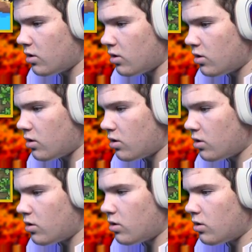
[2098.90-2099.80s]

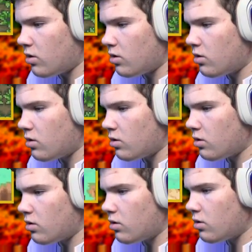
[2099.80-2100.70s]

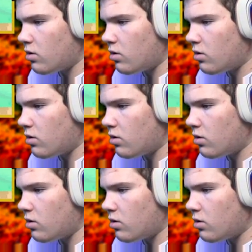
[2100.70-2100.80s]
[no speech]